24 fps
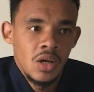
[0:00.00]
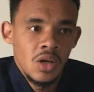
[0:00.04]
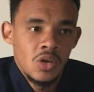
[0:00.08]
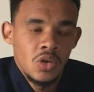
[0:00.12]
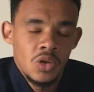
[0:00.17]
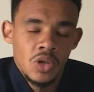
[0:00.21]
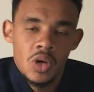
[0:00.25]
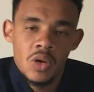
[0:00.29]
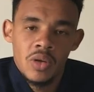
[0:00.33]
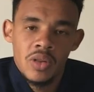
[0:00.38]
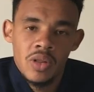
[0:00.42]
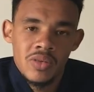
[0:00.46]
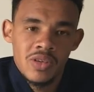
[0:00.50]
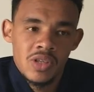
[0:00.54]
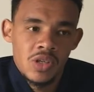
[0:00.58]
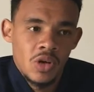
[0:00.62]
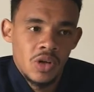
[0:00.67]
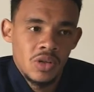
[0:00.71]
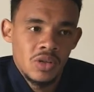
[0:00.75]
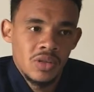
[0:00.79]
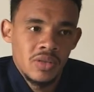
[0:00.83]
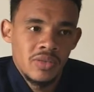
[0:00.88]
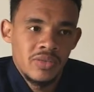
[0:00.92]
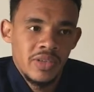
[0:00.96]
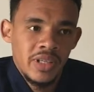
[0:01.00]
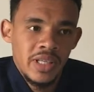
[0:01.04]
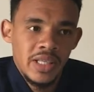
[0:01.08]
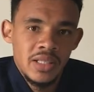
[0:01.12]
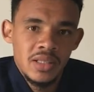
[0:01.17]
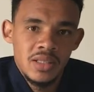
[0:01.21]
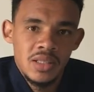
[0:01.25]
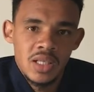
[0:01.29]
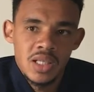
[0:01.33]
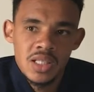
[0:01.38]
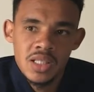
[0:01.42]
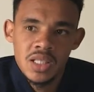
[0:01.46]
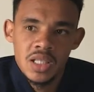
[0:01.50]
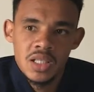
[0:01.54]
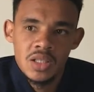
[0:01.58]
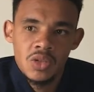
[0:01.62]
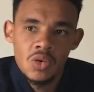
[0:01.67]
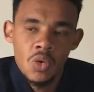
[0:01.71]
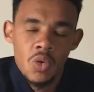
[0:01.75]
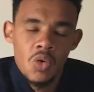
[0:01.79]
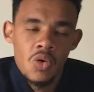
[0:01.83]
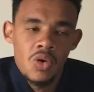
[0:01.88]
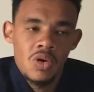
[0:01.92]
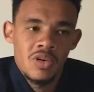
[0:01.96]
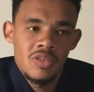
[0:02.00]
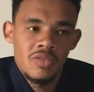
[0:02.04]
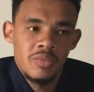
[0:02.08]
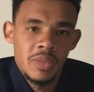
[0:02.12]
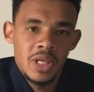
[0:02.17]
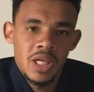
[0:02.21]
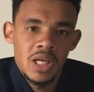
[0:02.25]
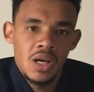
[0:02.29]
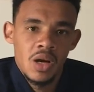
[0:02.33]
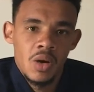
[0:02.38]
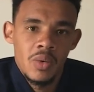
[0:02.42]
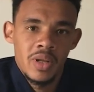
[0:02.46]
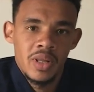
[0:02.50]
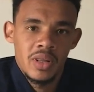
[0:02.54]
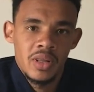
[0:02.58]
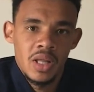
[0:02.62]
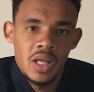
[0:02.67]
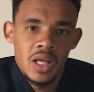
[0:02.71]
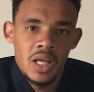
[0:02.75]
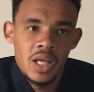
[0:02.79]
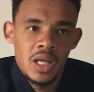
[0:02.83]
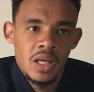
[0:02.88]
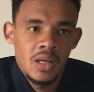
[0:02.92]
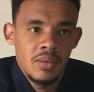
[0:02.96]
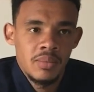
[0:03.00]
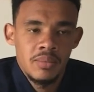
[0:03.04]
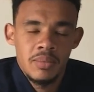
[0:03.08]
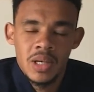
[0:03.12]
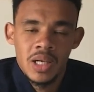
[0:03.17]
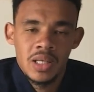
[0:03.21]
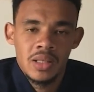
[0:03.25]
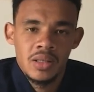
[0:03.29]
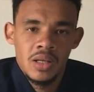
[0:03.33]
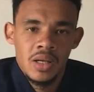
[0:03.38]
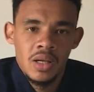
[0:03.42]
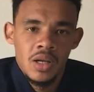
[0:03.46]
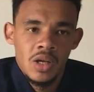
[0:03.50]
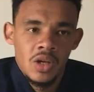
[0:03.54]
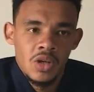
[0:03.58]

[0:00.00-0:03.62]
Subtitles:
there was a lot of interest and talk of me going there. But,